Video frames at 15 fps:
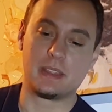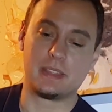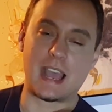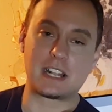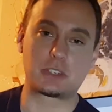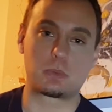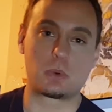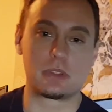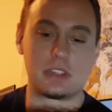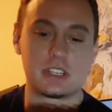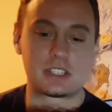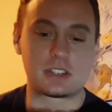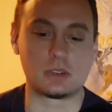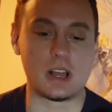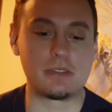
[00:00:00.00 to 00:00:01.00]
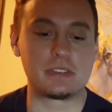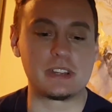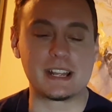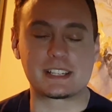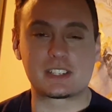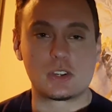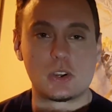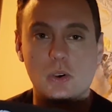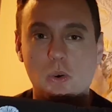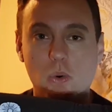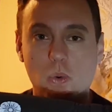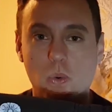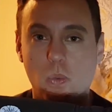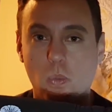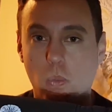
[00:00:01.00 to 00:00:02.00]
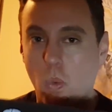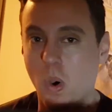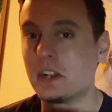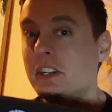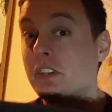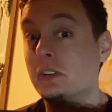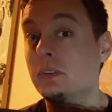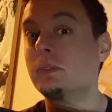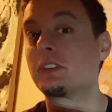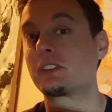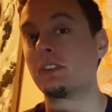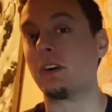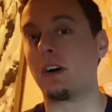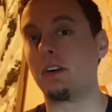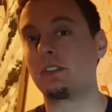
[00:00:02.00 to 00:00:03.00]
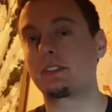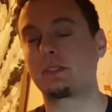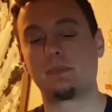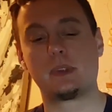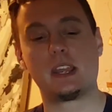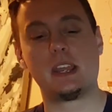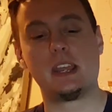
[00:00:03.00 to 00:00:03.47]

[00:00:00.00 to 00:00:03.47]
that's where this glove gets 1 to 2 stars.